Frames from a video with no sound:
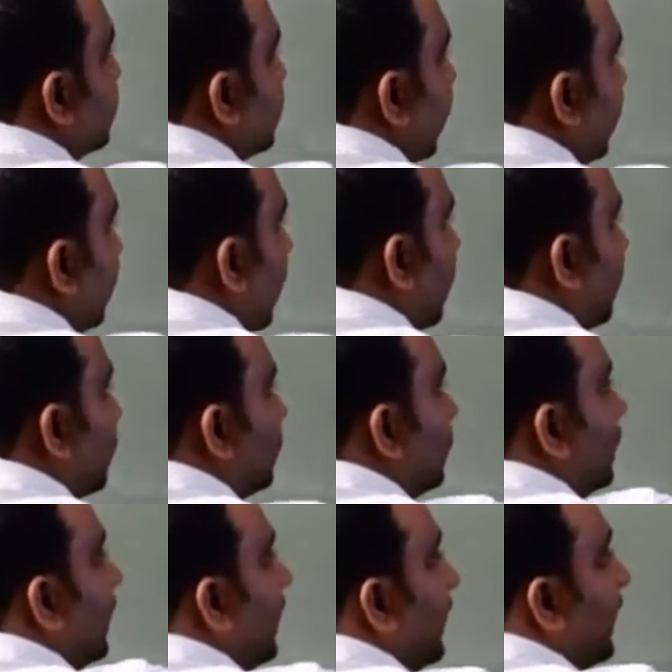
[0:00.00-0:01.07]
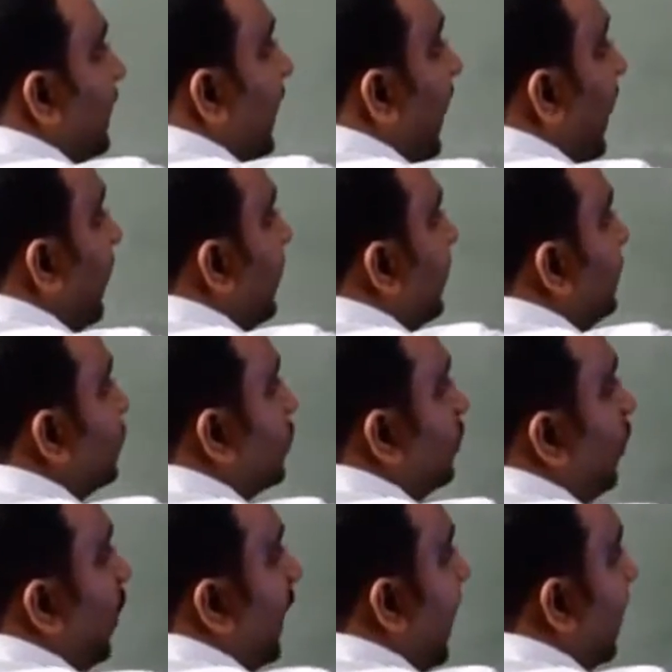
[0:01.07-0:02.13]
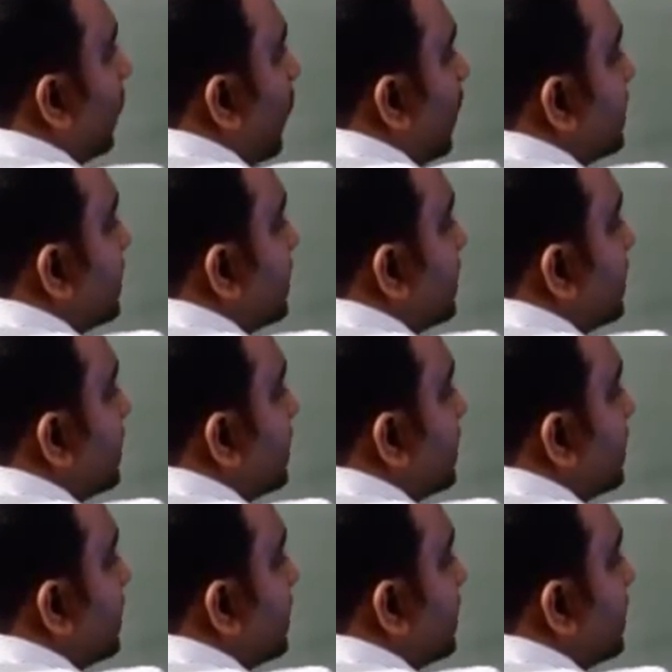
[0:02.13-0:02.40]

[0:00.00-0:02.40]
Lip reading: is equal to K into molar